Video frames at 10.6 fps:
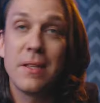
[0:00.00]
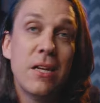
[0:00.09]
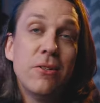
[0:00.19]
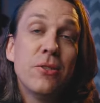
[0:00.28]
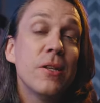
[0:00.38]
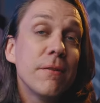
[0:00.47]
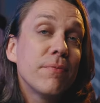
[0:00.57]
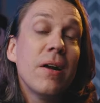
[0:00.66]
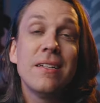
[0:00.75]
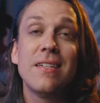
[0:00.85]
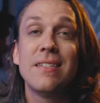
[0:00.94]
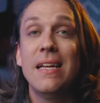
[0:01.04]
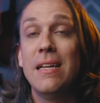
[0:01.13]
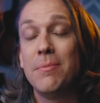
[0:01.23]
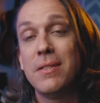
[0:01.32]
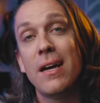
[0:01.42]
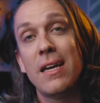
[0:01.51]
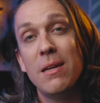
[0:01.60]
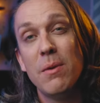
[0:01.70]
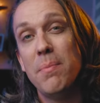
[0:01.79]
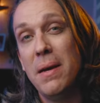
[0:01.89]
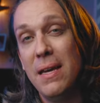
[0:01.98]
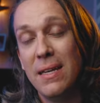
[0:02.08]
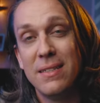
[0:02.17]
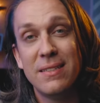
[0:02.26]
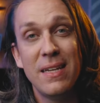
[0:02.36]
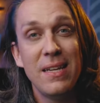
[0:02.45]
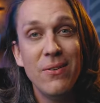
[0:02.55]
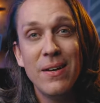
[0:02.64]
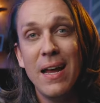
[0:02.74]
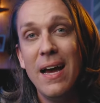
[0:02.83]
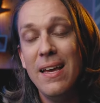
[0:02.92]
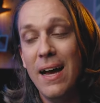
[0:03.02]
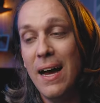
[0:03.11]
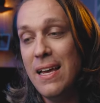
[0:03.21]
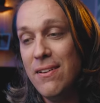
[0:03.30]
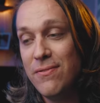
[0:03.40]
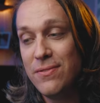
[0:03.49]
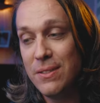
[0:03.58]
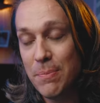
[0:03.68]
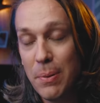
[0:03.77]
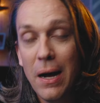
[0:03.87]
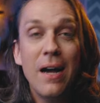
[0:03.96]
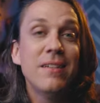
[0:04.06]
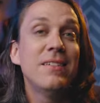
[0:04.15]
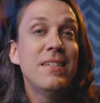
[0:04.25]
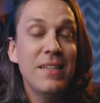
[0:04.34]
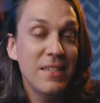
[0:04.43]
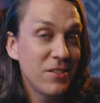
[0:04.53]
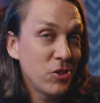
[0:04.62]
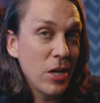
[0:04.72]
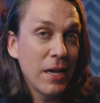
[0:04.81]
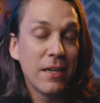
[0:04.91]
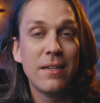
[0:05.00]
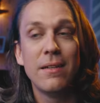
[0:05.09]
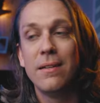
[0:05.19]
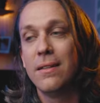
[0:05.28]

You know, during the process, I ended up talking to my bank and saying, you know what, I, I have deposited this check.